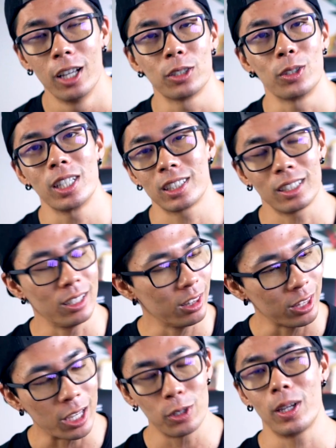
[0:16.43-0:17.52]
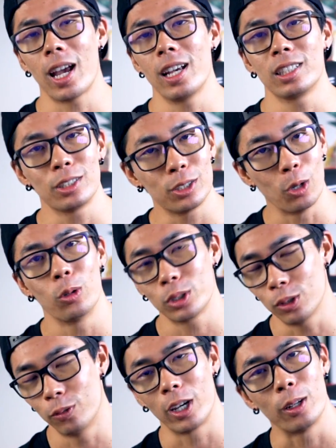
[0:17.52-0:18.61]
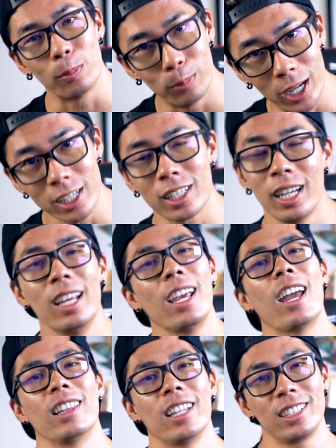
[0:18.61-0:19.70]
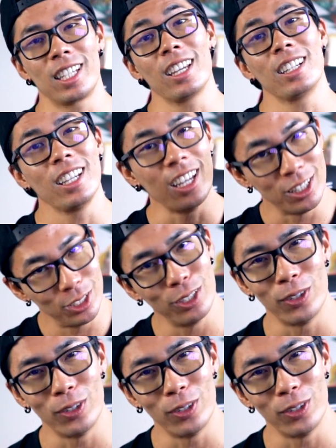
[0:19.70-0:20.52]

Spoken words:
So just thank you guys so very much, and let's get into the